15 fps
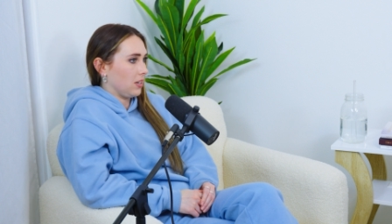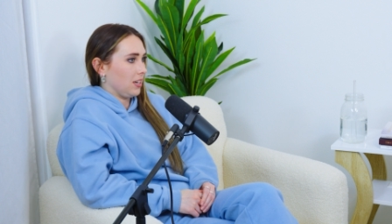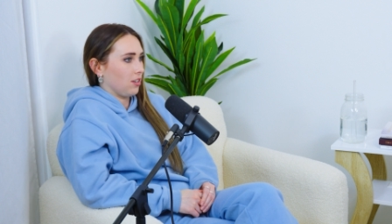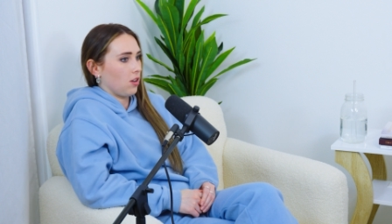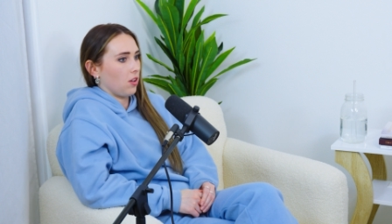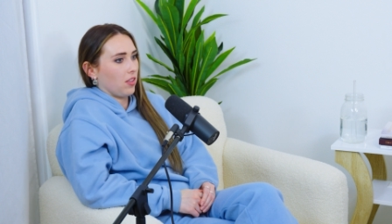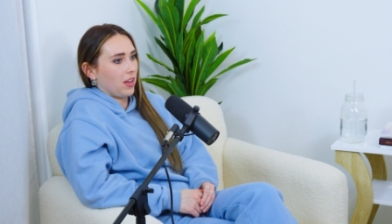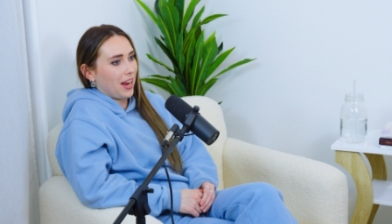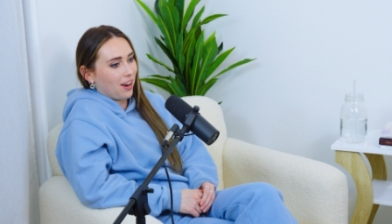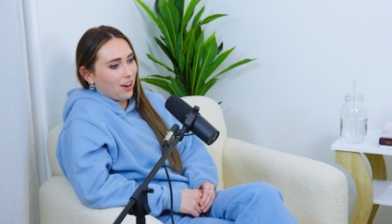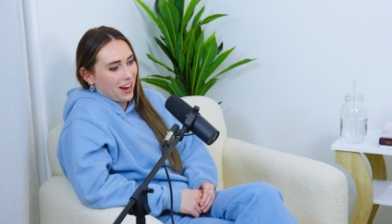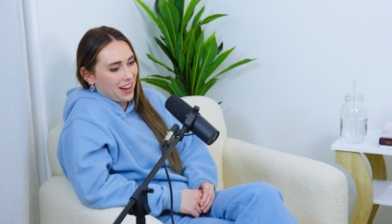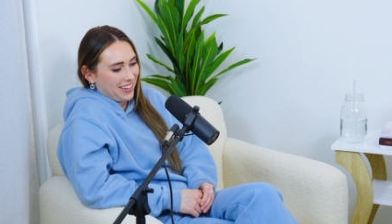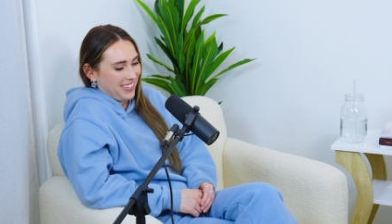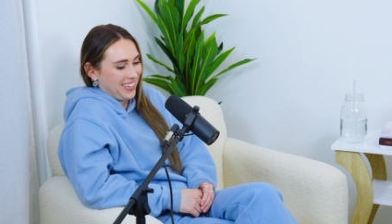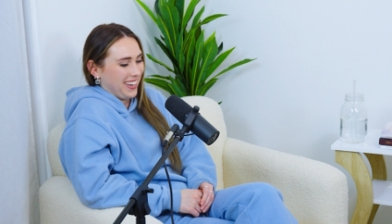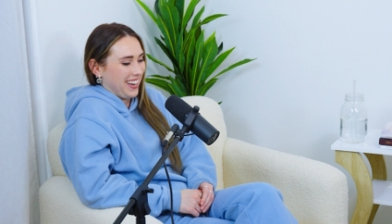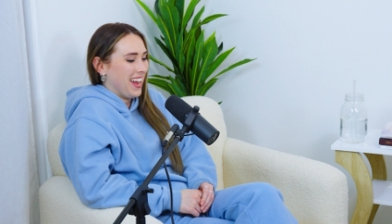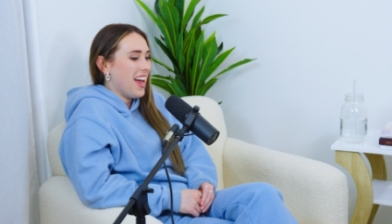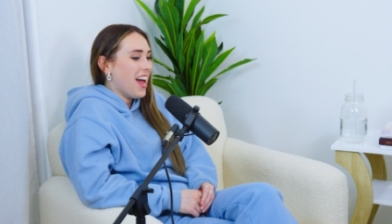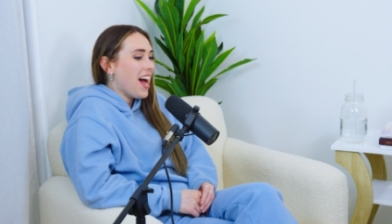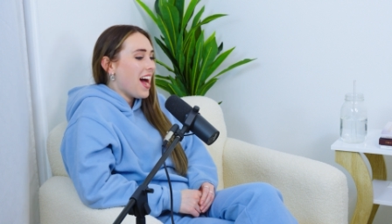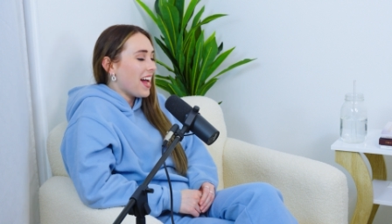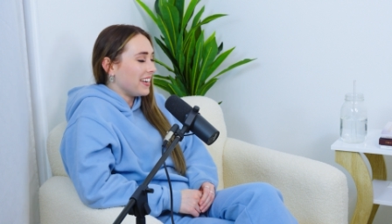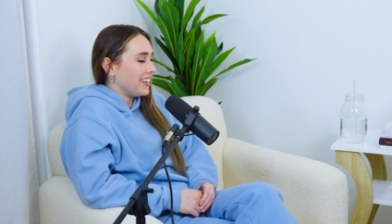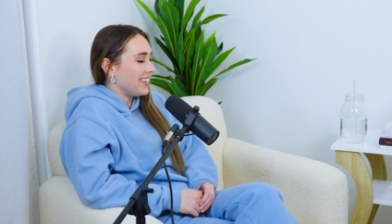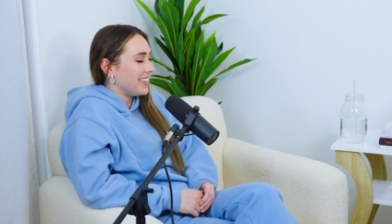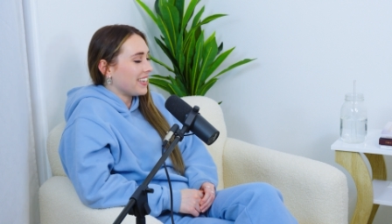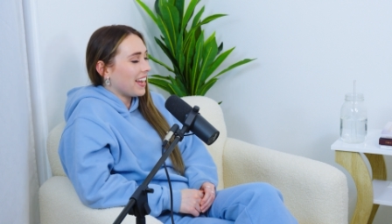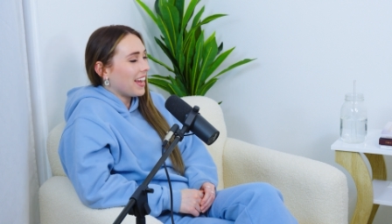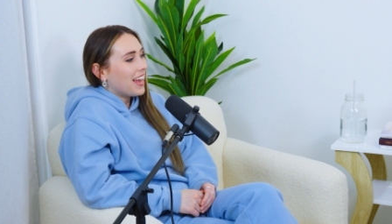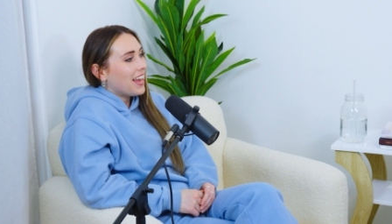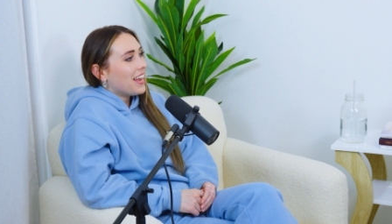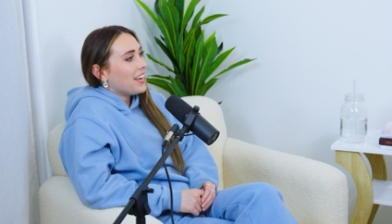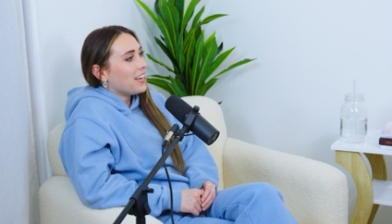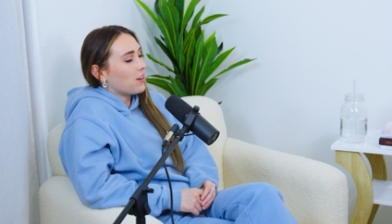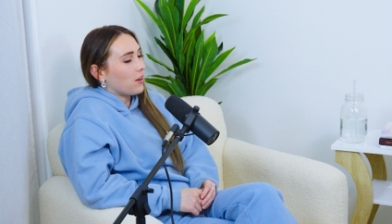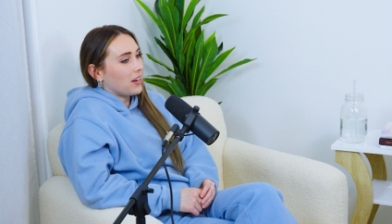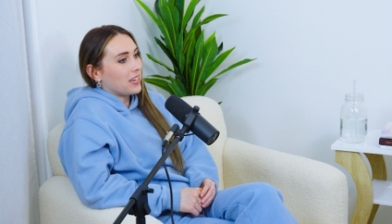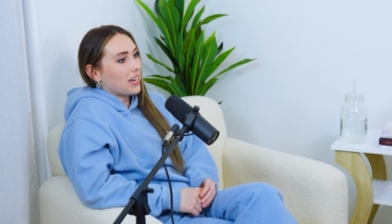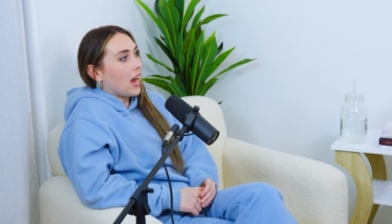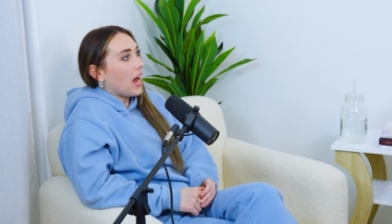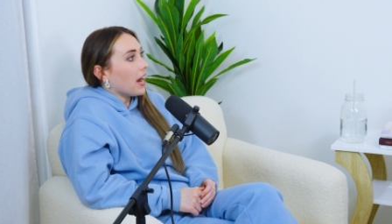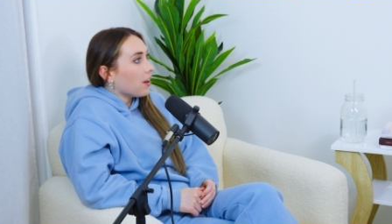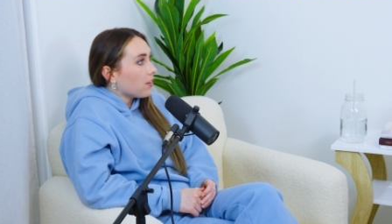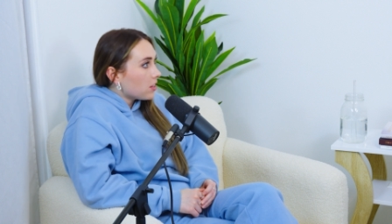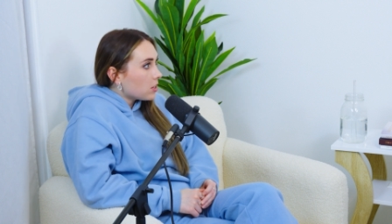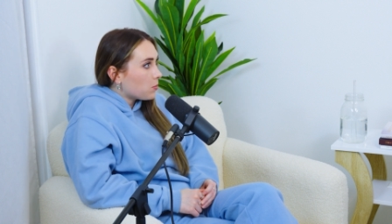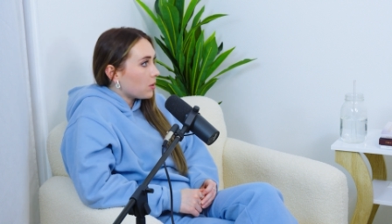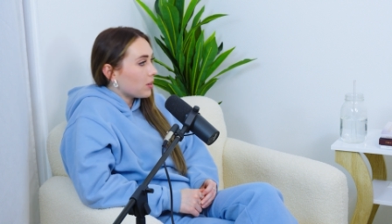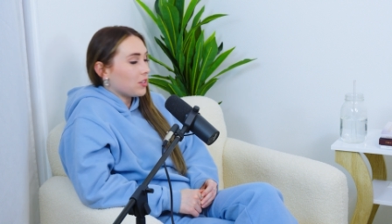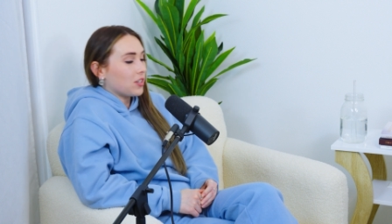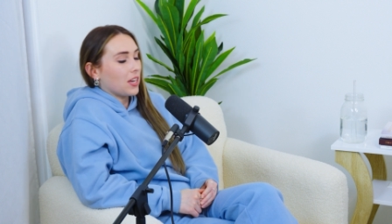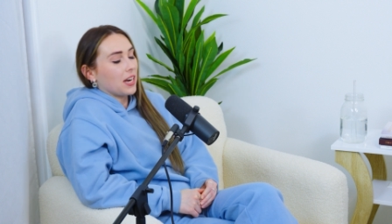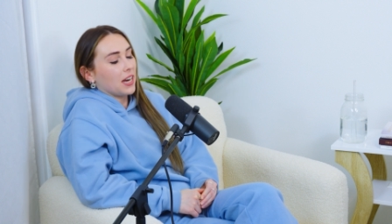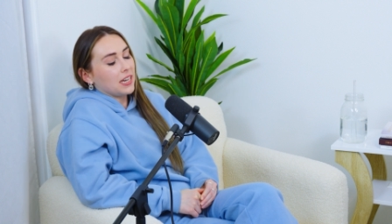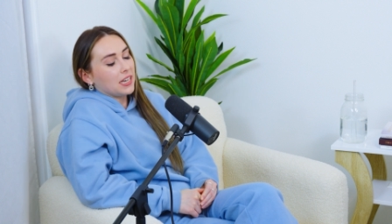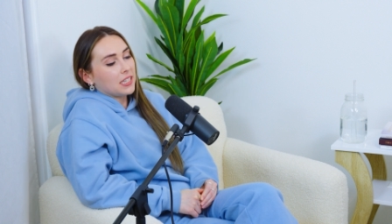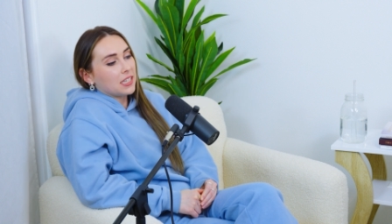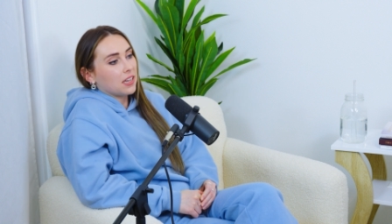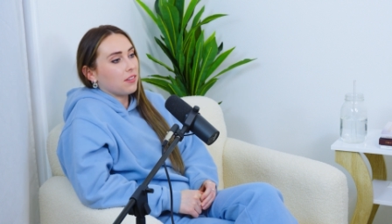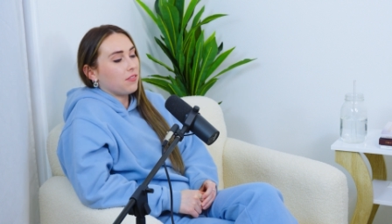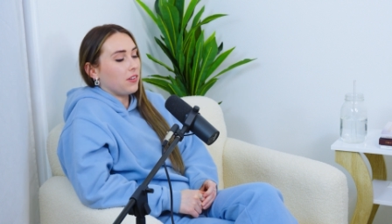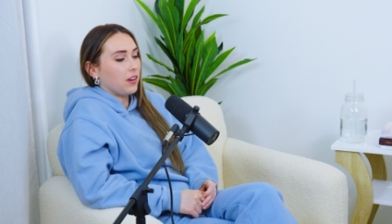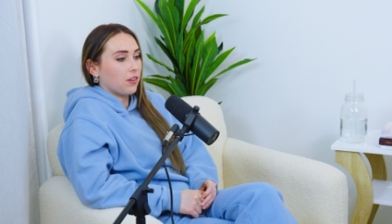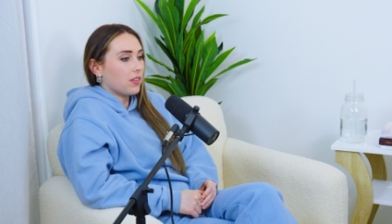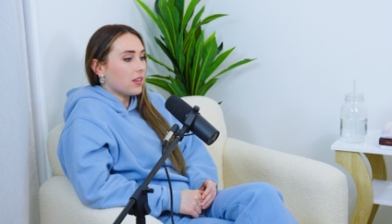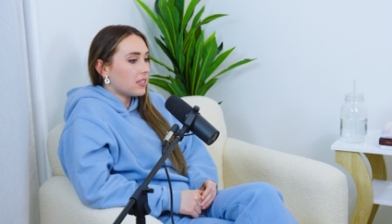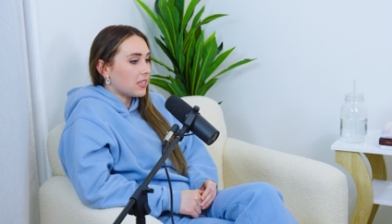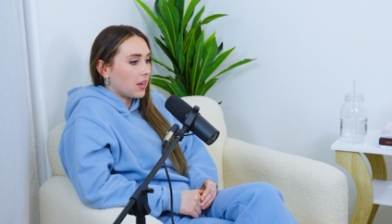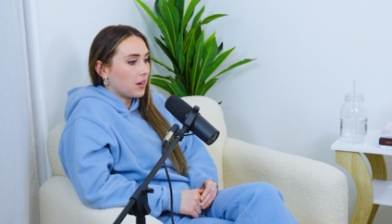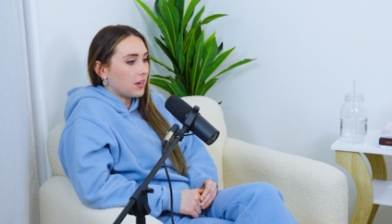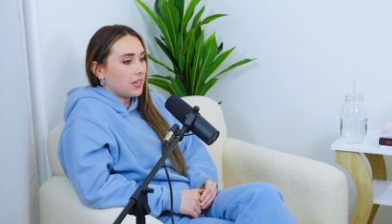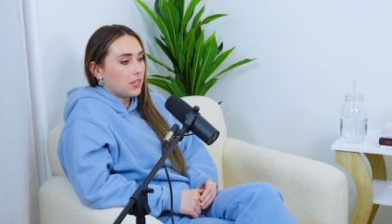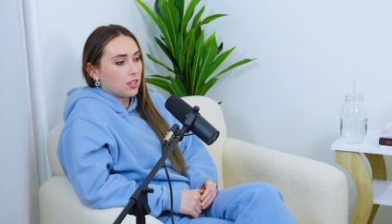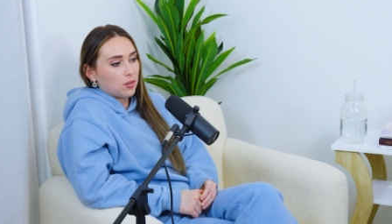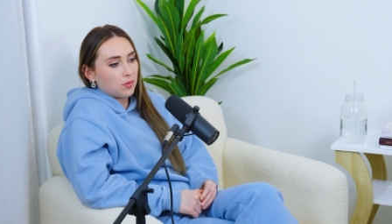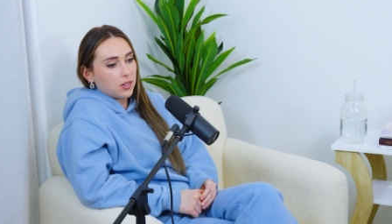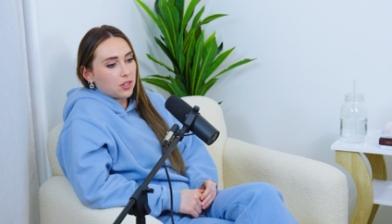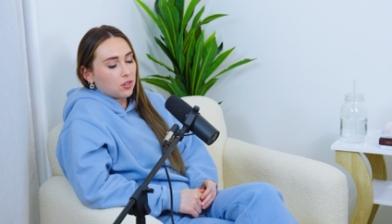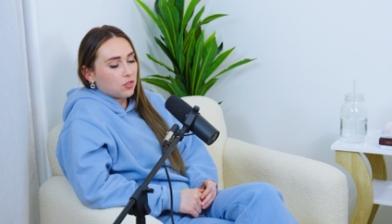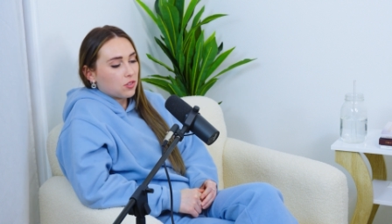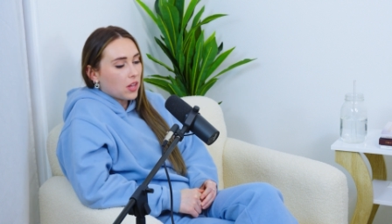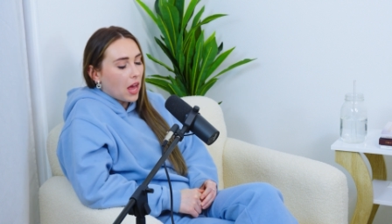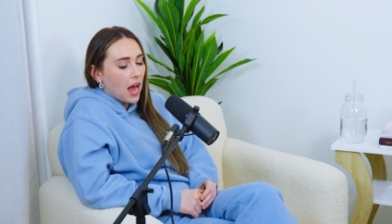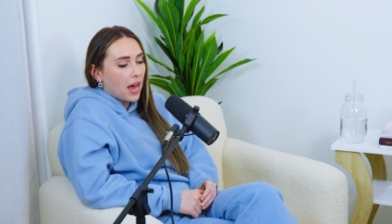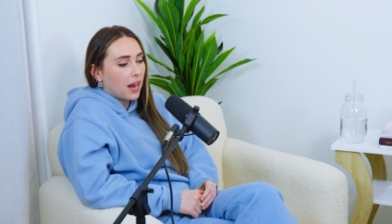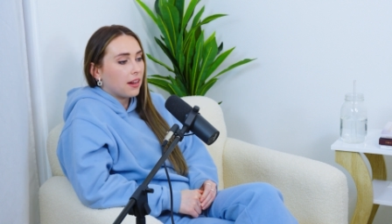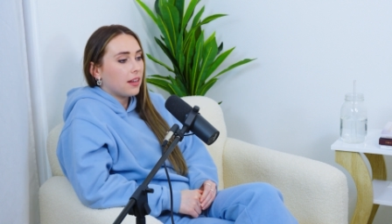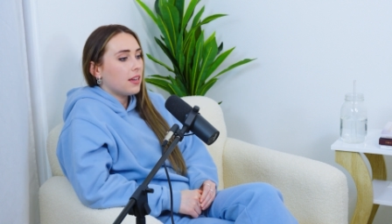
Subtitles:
I need to call the IRS, and I need to, I need to hire this person. I need to figure this out. I need to research that.